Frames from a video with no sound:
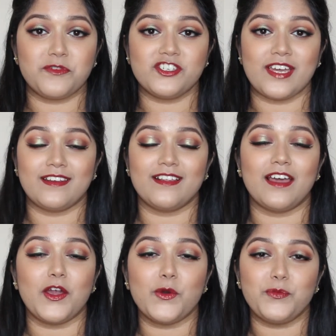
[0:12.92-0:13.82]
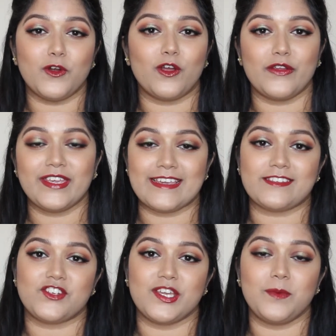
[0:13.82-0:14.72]
my channel. I hope you all doing
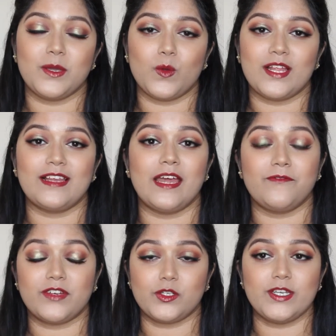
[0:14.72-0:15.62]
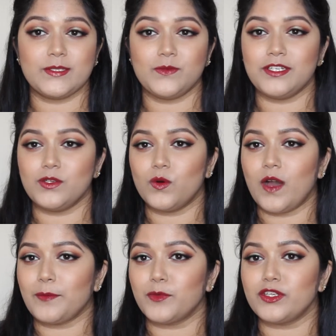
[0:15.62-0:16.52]
extremely well, and for today's video
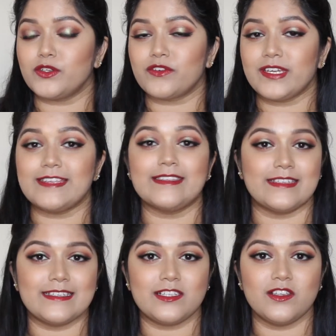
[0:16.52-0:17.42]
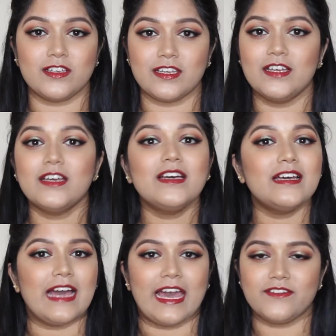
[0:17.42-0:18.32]
I'm going to create this look.
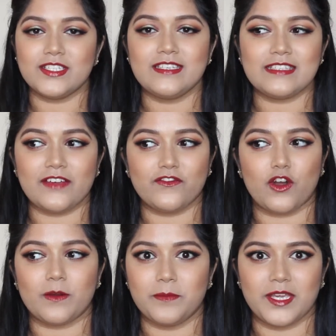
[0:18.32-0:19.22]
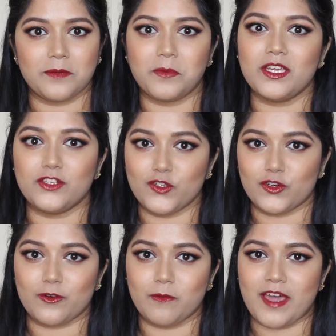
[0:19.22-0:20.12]
Ever since I've got makeup geek
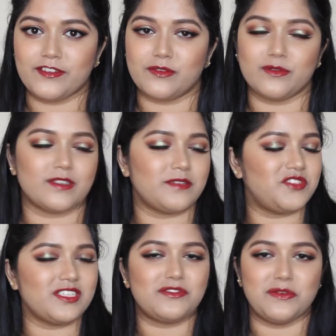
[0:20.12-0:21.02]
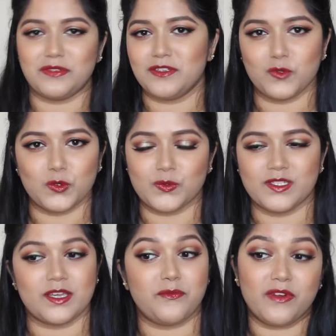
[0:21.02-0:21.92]
Duochrome eyeshadows, I'm just using those
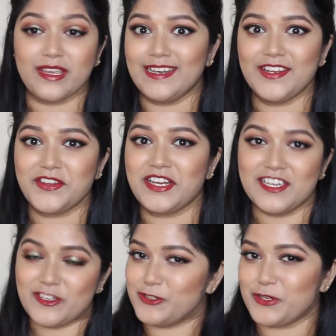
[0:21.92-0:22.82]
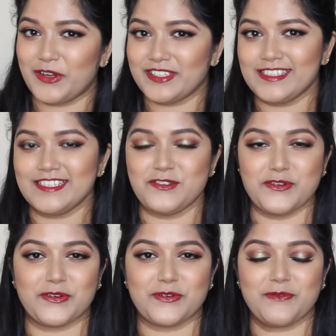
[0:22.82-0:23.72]
ones. I'm really enjoying these
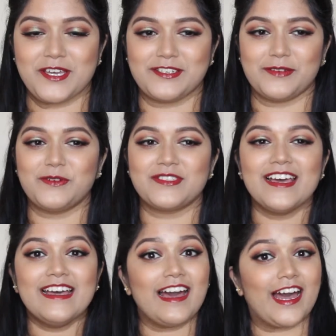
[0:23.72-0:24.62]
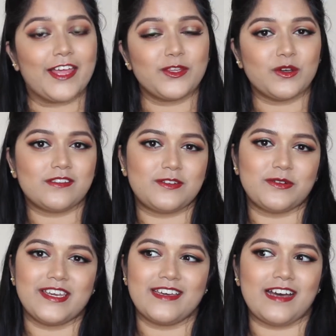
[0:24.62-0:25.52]
Duochrome eyeshadows. I thought
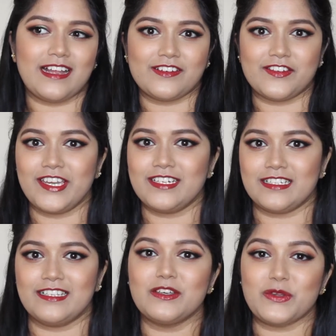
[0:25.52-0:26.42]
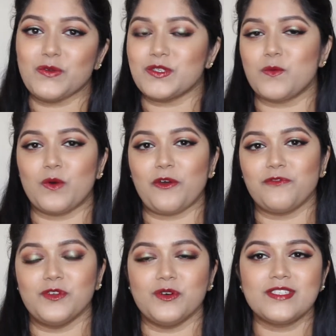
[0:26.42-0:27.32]
today I'll create a look using one
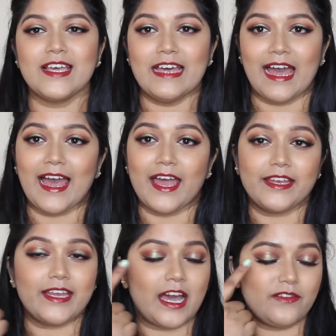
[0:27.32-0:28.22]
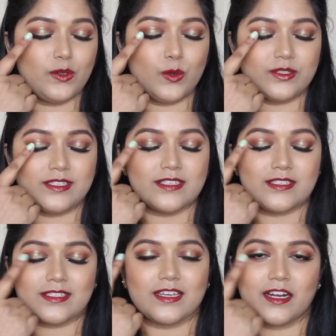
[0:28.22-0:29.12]
of those, and I've used
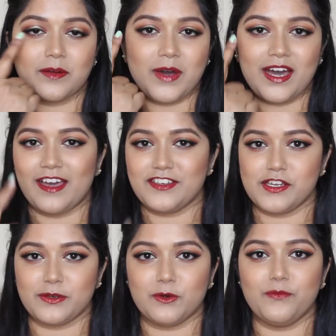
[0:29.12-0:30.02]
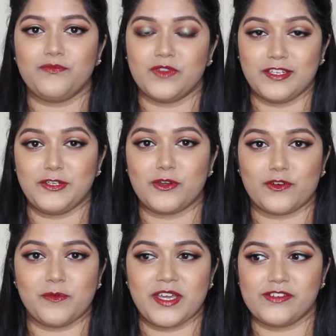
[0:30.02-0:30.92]
this Karma eyeshadow, the
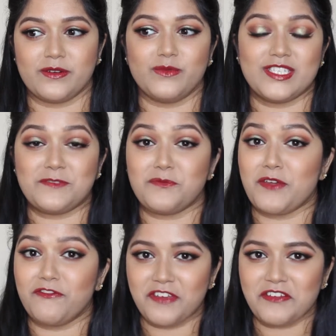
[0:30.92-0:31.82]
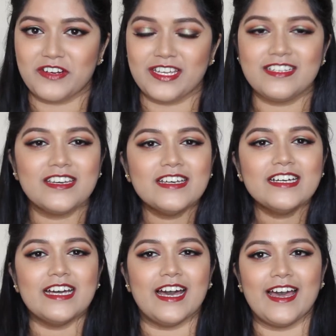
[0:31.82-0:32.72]
Duochrome eyeshadow, which is my favorite,
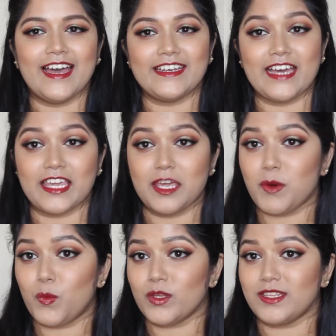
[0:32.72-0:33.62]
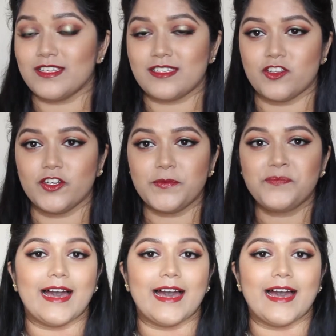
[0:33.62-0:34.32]
and I came up with this look.